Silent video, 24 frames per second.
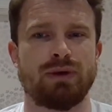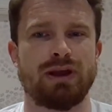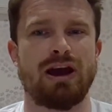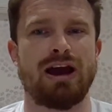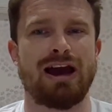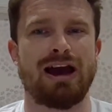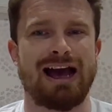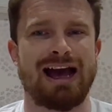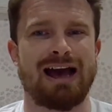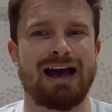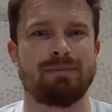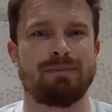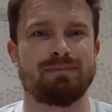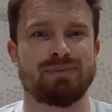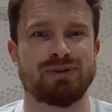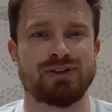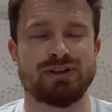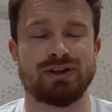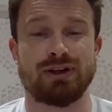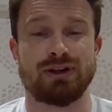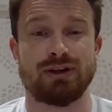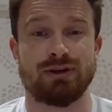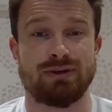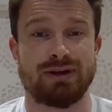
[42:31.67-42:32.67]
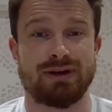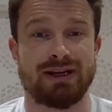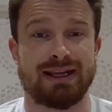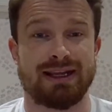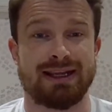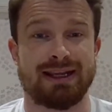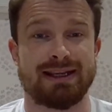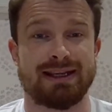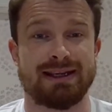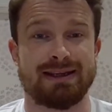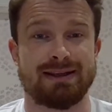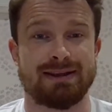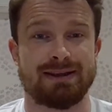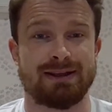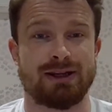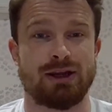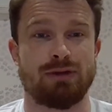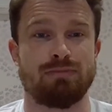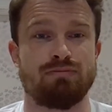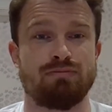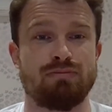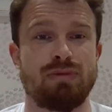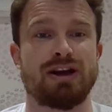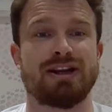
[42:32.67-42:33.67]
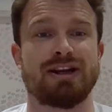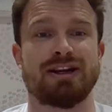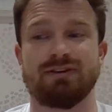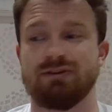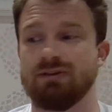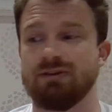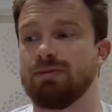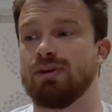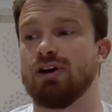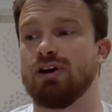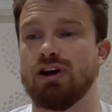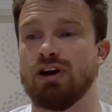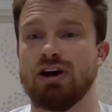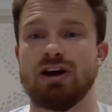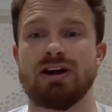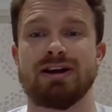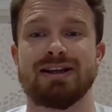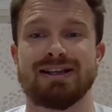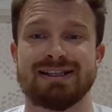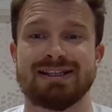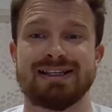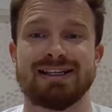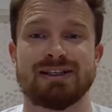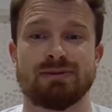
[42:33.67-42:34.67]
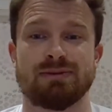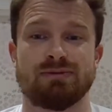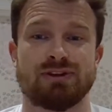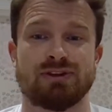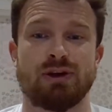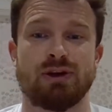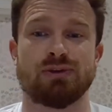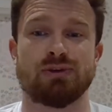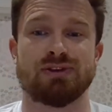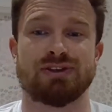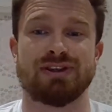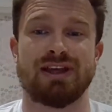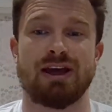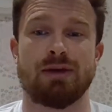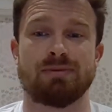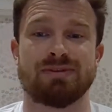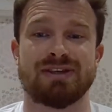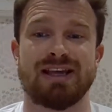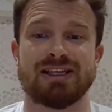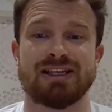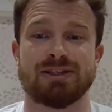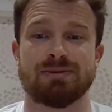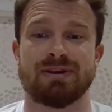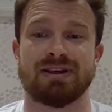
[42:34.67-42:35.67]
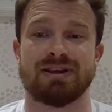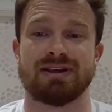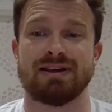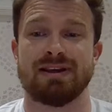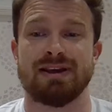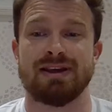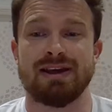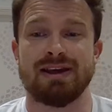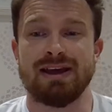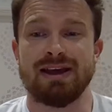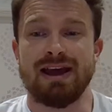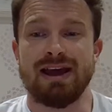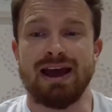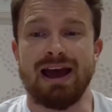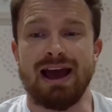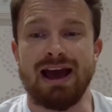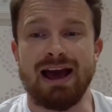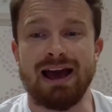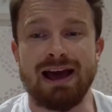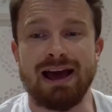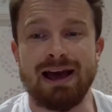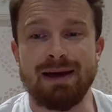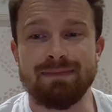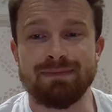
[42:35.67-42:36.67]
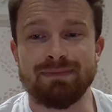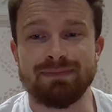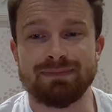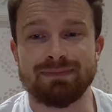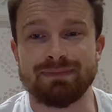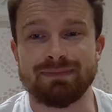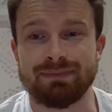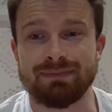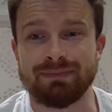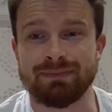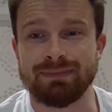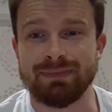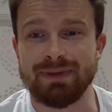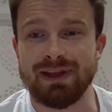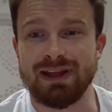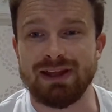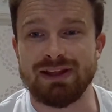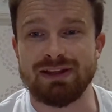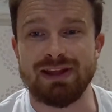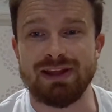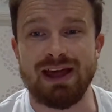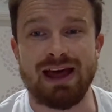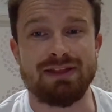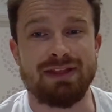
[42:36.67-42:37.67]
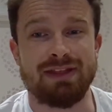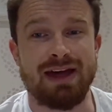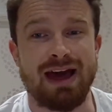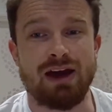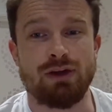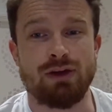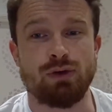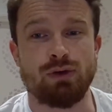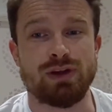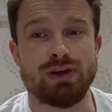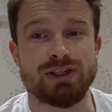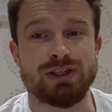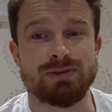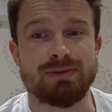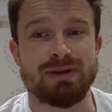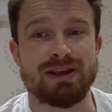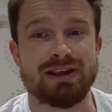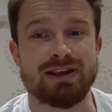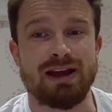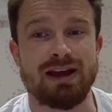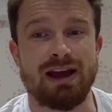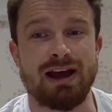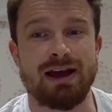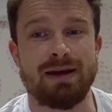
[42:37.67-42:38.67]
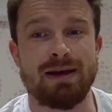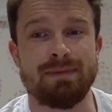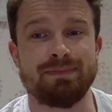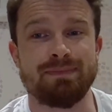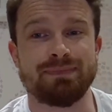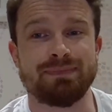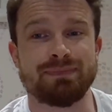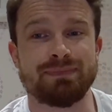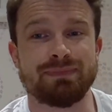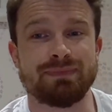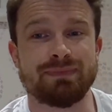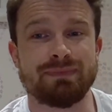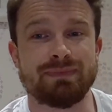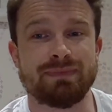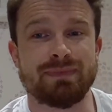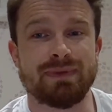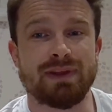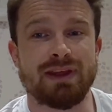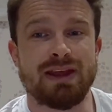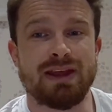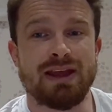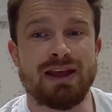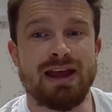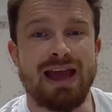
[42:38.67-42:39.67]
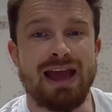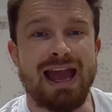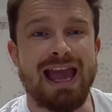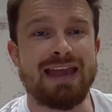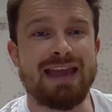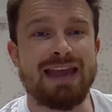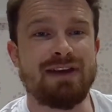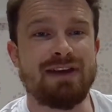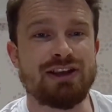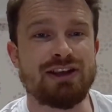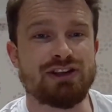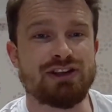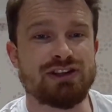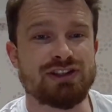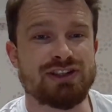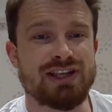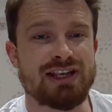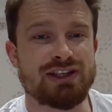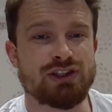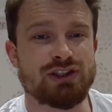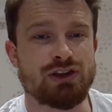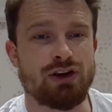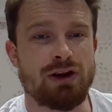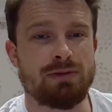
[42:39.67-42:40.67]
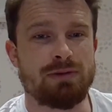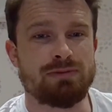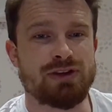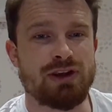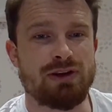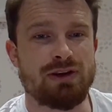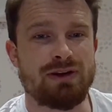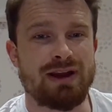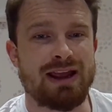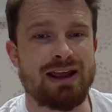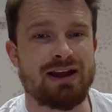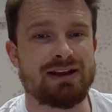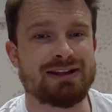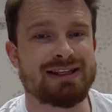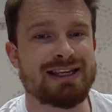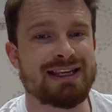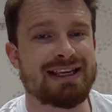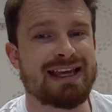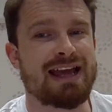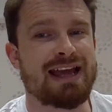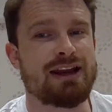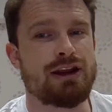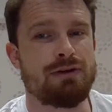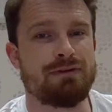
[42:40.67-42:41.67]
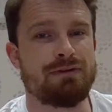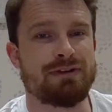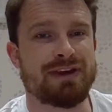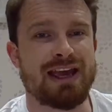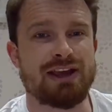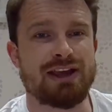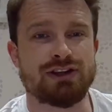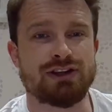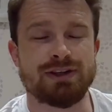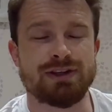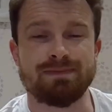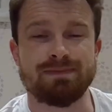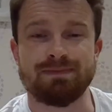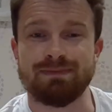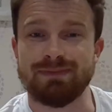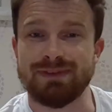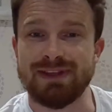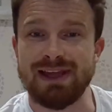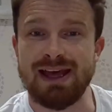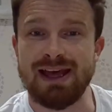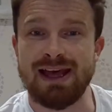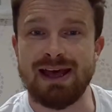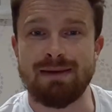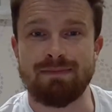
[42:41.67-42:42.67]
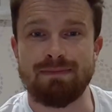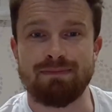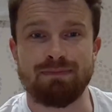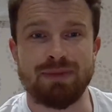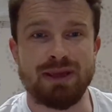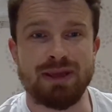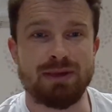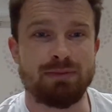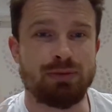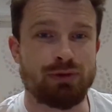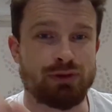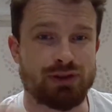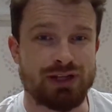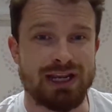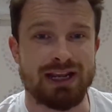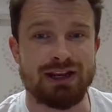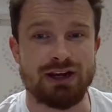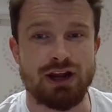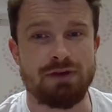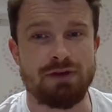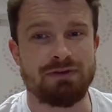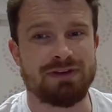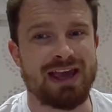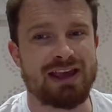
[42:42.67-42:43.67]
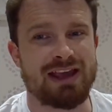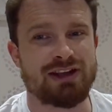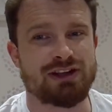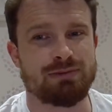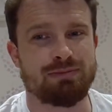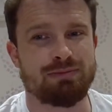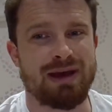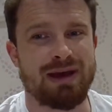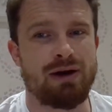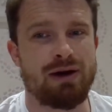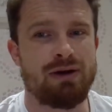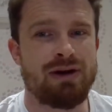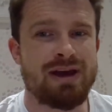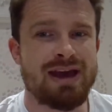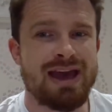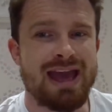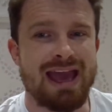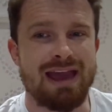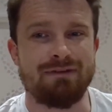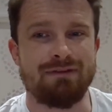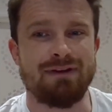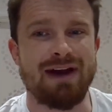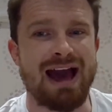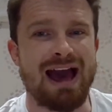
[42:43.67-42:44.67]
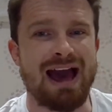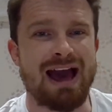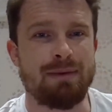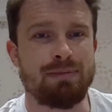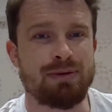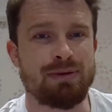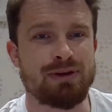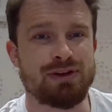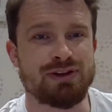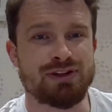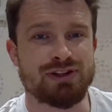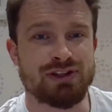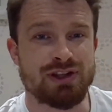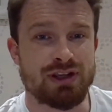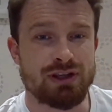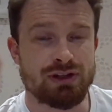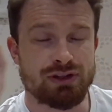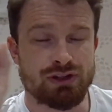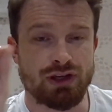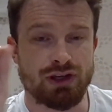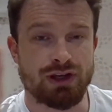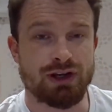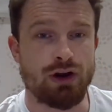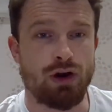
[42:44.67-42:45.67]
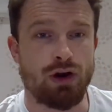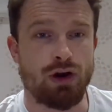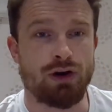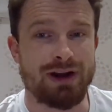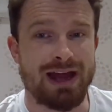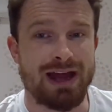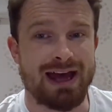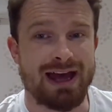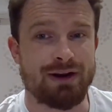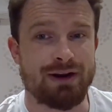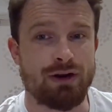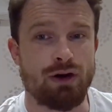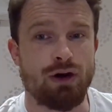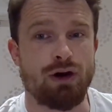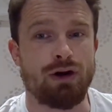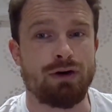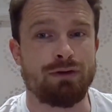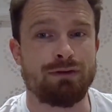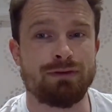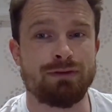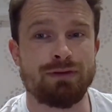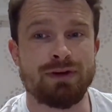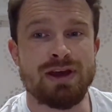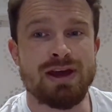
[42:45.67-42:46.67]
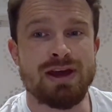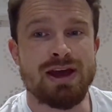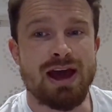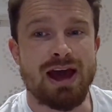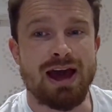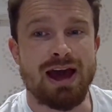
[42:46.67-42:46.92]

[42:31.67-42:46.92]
We are absolutely, mudded from the earlier season results, and that upsets me. And that annoys me. Aviation says, sorry, I'm so late. I didn't get a notification. Damn, people, check your notification bell. If that happens, turn it on and off